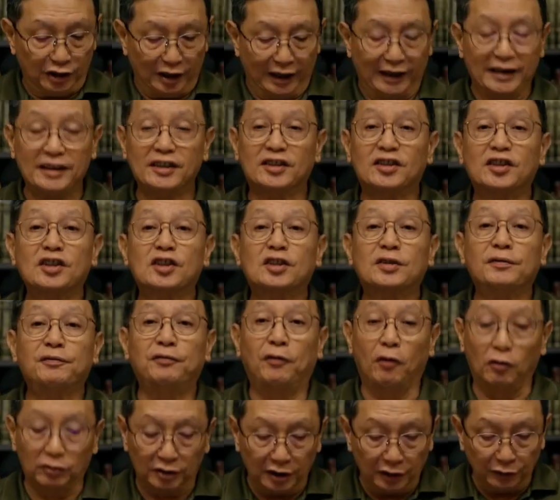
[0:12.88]
Genesis
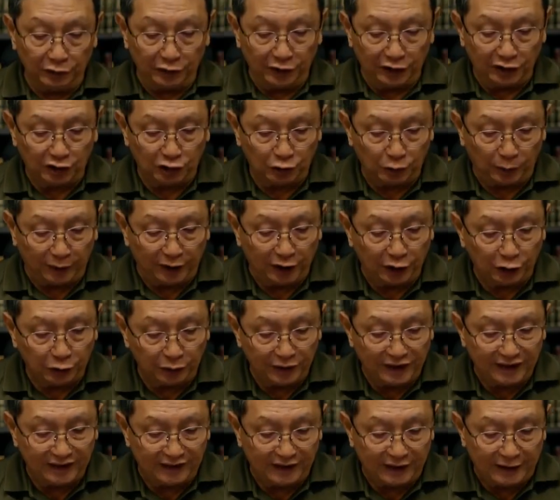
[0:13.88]
40 verse
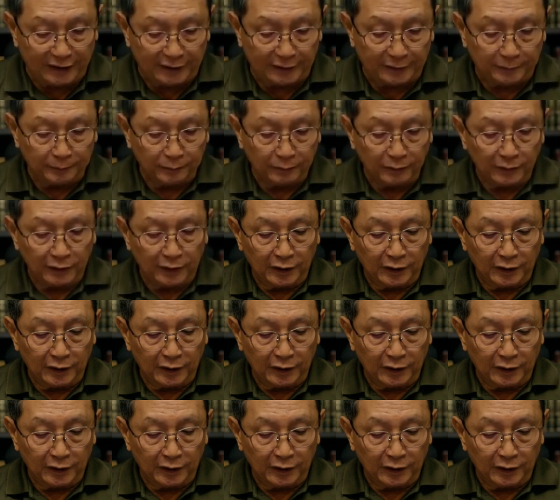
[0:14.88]
23 says,